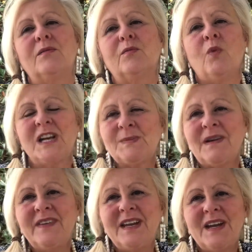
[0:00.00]
watch
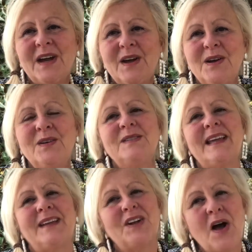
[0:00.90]
my videos
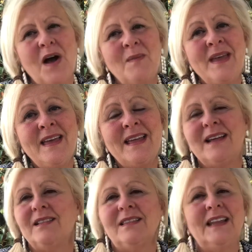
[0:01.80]
and comment,
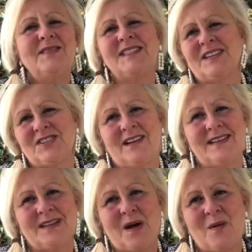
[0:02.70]
leave such
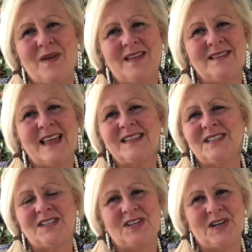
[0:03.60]
nice comment. That's
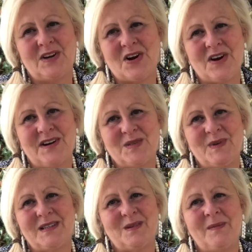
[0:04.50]
such an
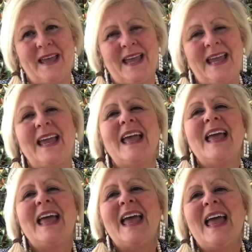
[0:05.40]
encouragement to me.
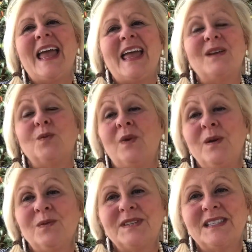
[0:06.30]
And we
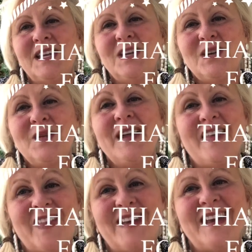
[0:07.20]
will see you
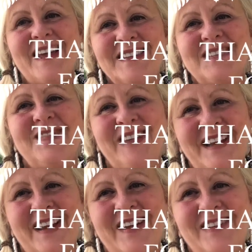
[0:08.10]
in the next video.